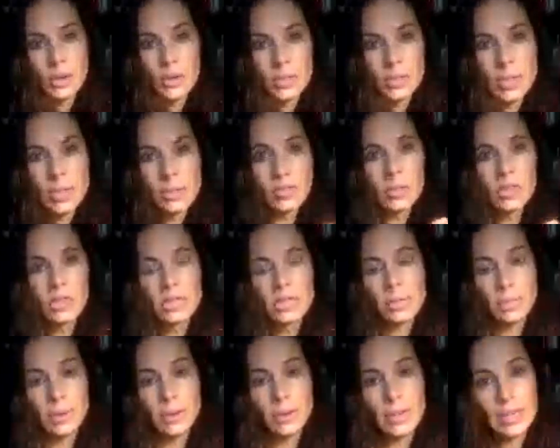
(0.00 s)
or another
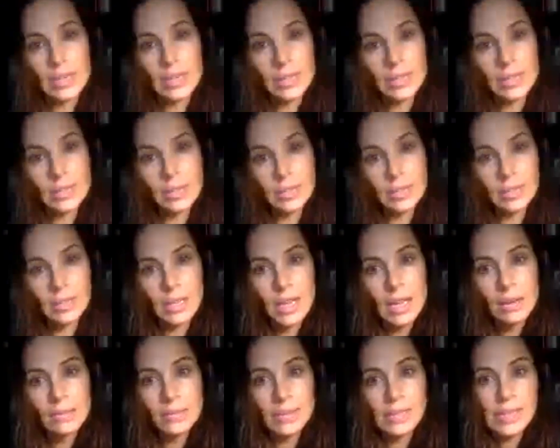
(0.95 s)
experience,
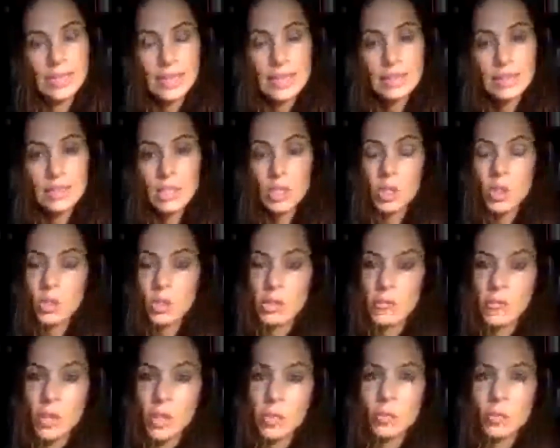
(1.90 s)
because the
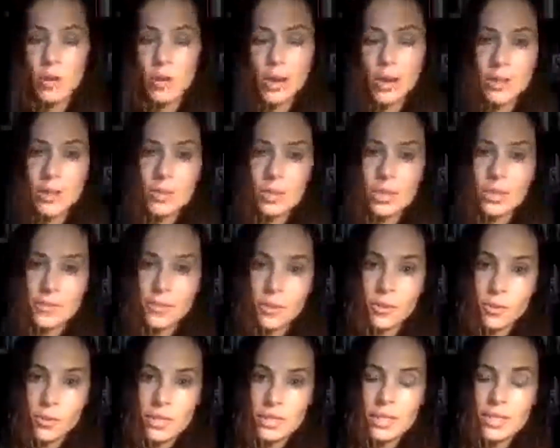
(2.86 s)
universe brought it to us for a
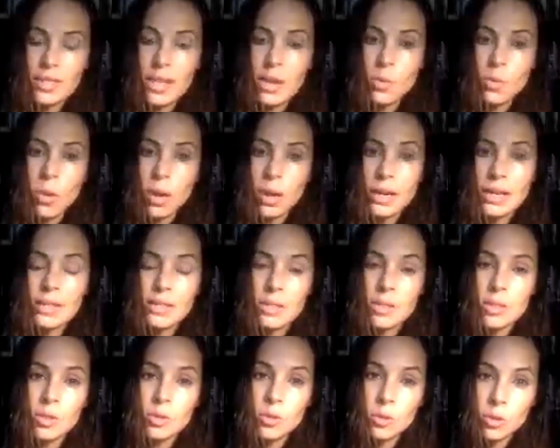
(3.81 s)
reason. They want us
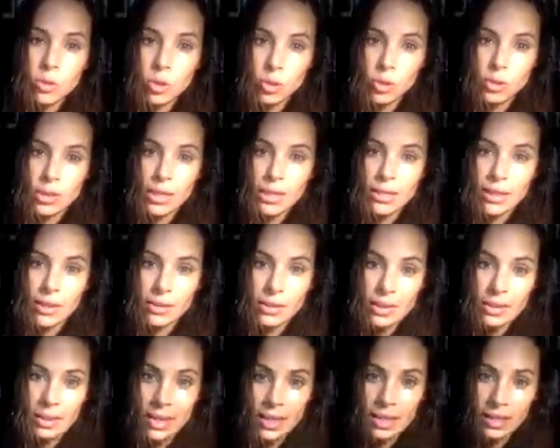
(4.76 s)
to learn it. There
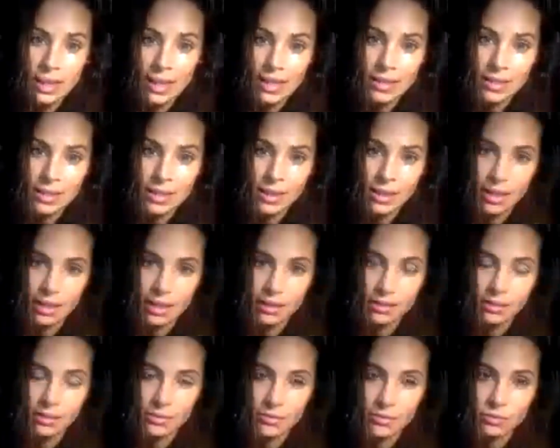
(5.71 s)
is a lesson
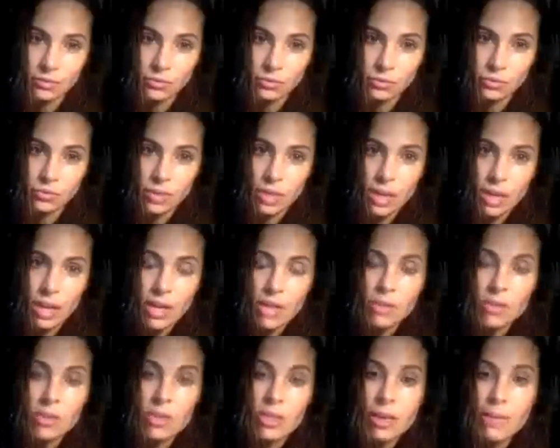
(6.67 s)
there.
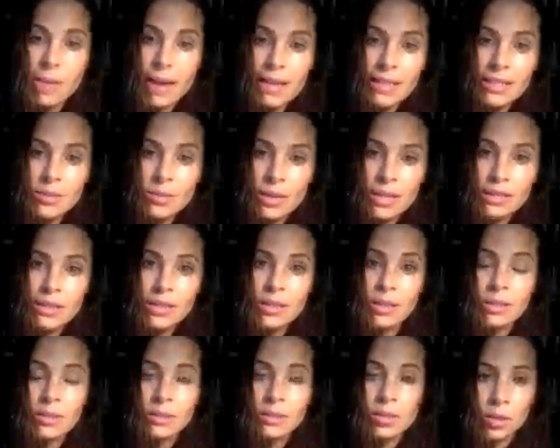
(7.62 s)
So the best way to
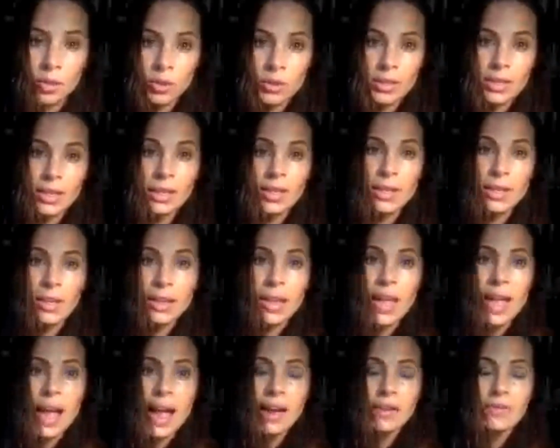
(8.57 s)
learn it
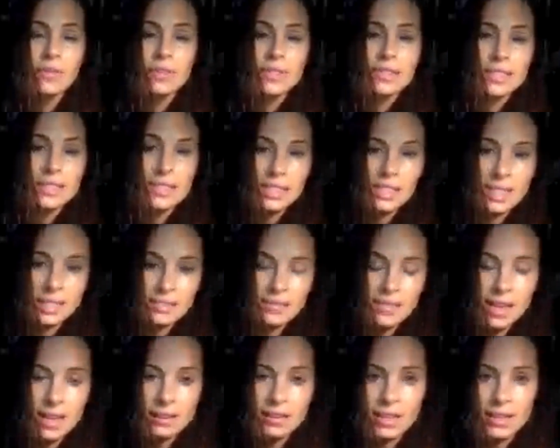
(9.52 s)
and receive
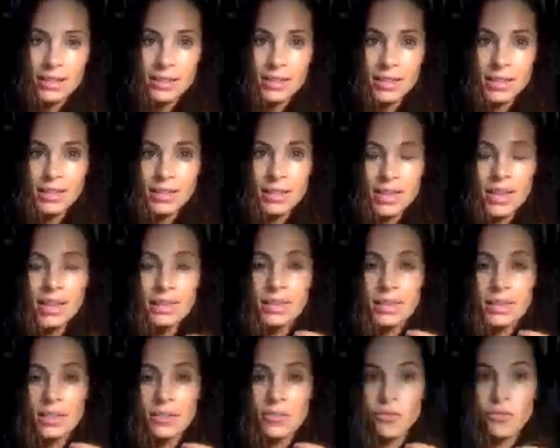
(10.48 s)
that lesson
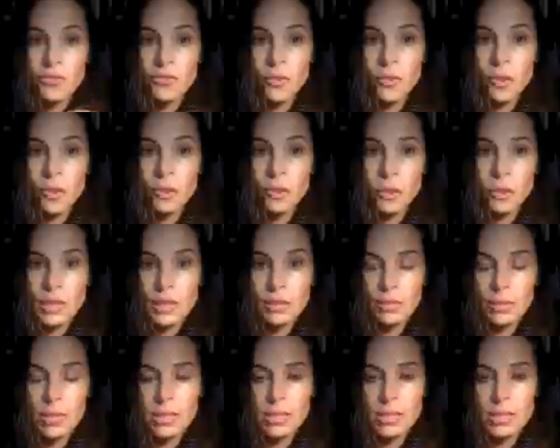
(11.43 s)
is to fully
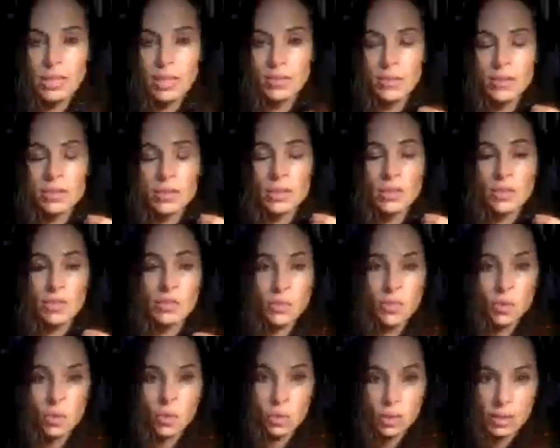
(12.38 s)
receive it, to
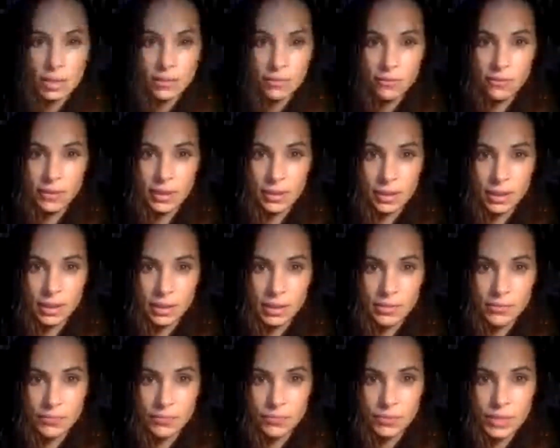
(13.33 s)
fully feel it,